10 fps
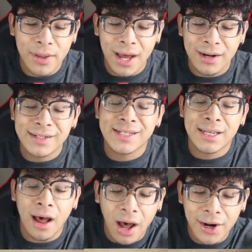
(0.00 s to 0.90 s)
We got a
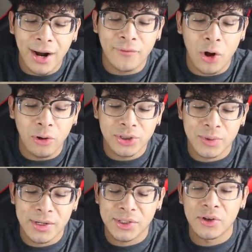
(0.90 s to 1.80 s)
ton of Ultra Rares,